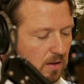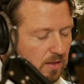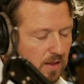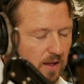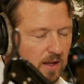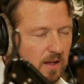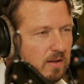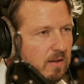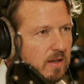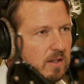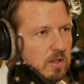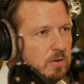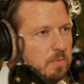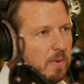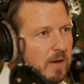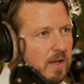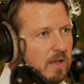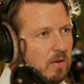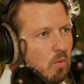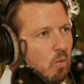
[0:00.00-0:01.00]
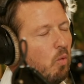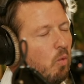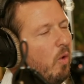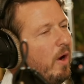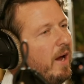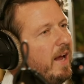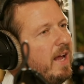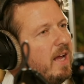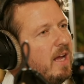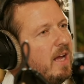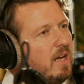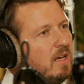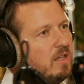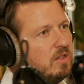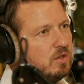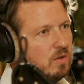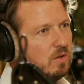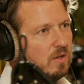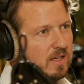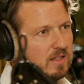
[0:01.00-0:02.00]
they, they spend way
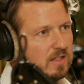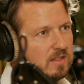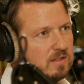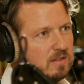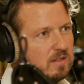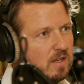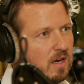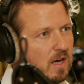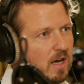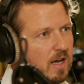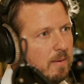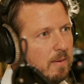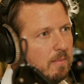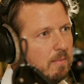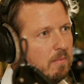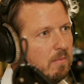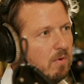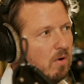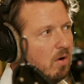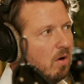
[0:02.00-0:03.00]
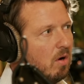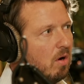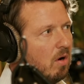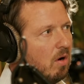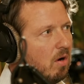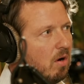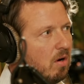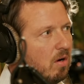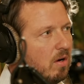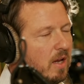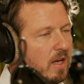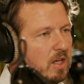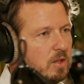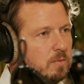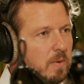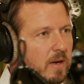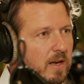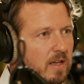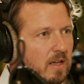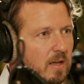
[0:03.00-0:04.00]
too less time on
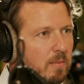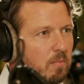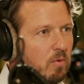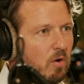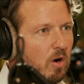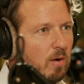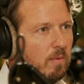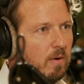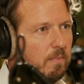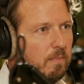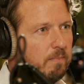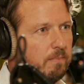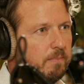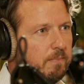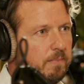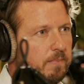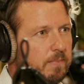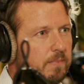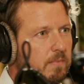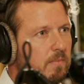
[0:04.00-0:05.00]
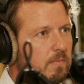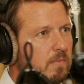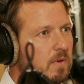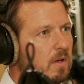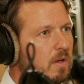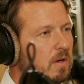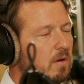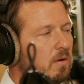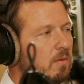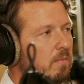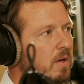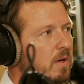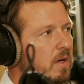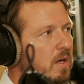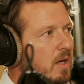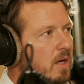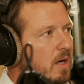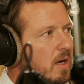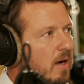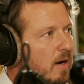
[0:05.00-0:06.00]
explaining the problem, you know?
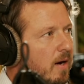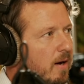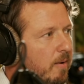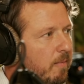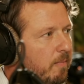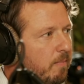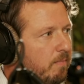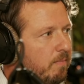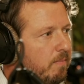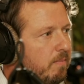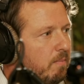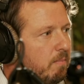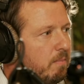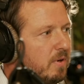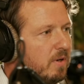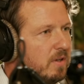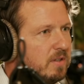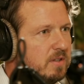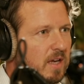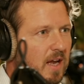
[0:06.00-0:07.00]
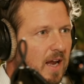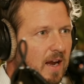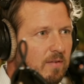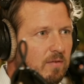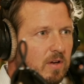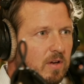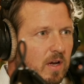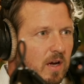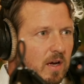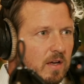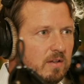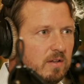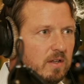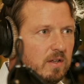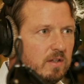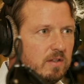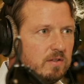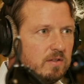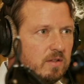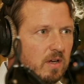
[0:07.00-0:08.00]
Um, because every
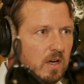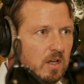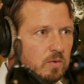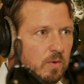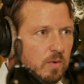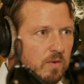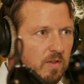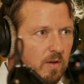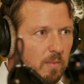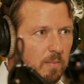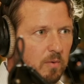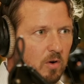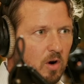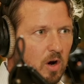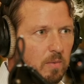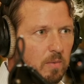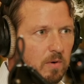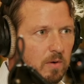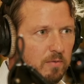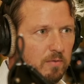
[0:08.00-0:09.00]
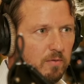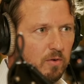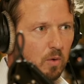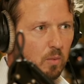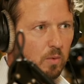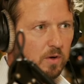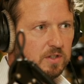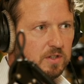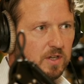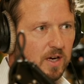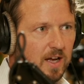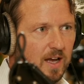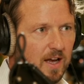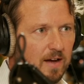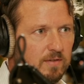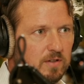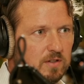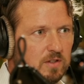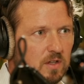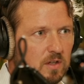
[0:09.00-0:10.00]
idea starts with a problem for which I
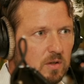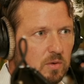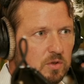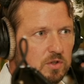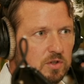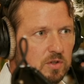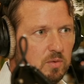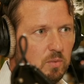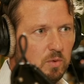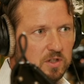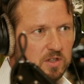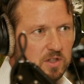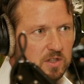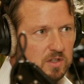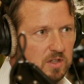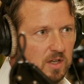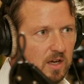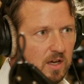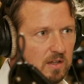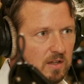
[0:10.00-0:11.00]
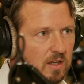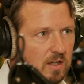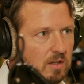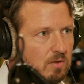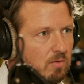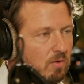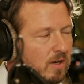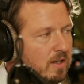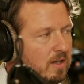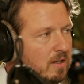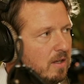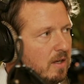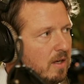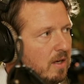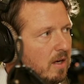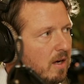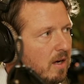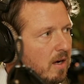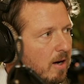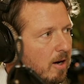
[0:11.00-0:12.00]
have a solution, which is the idea, right?
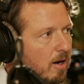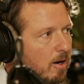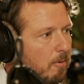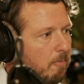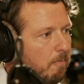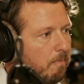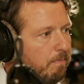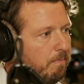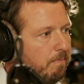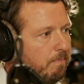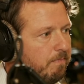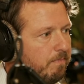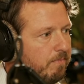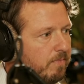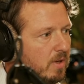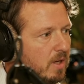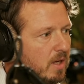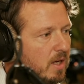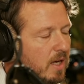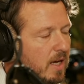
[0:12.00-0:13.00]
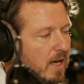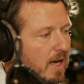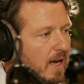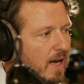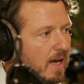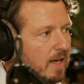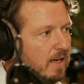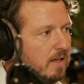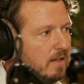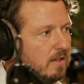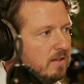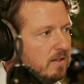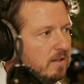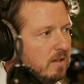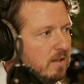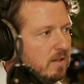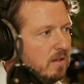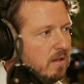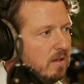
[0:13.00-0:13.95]
Um, and